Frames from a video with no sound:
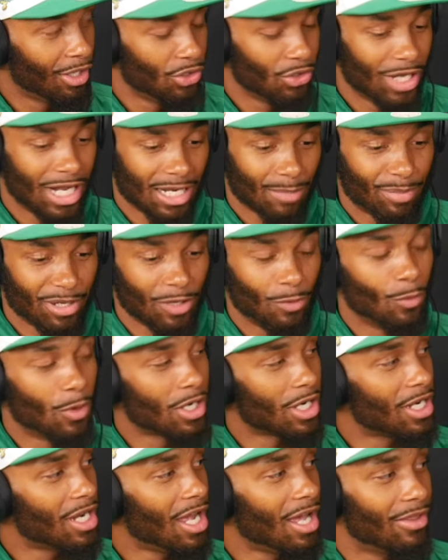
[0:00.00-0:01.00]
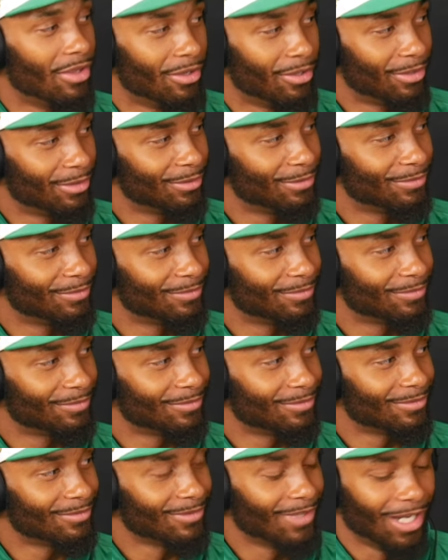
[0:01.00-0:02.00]
You got to pick one or the other. All
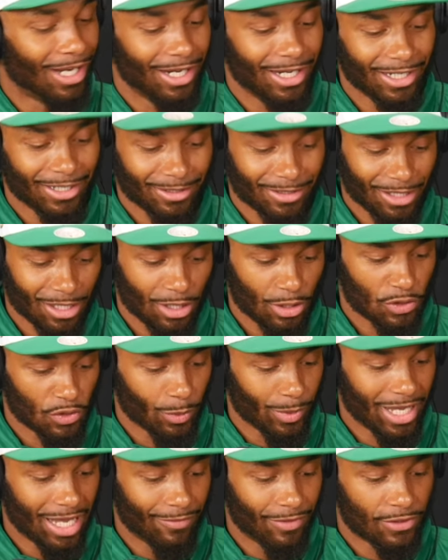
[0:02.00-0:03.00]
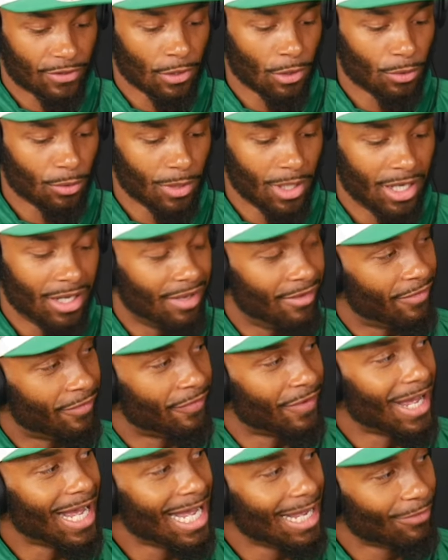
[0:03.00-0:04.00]
right. So we have a total of
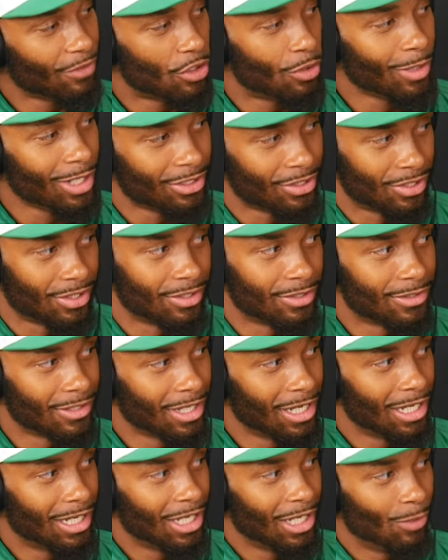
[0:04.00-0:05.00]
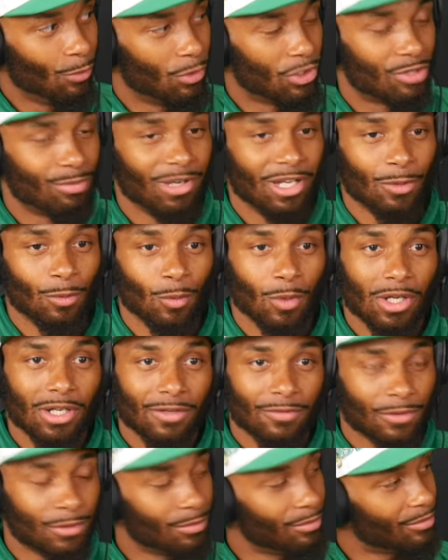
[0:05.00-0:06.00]
5 questions, which mean one
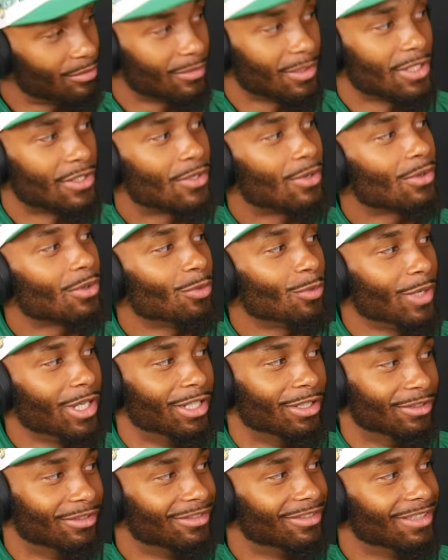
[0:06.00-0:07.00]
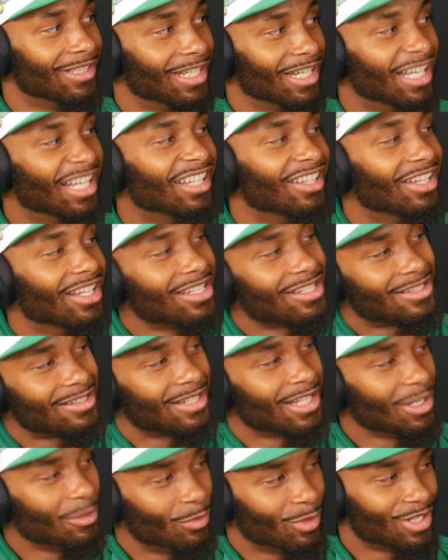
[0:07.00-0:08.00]
of them is going to win. Let's
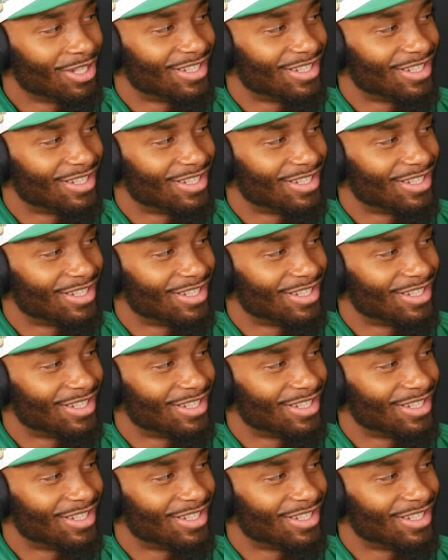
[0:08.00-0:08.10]
see which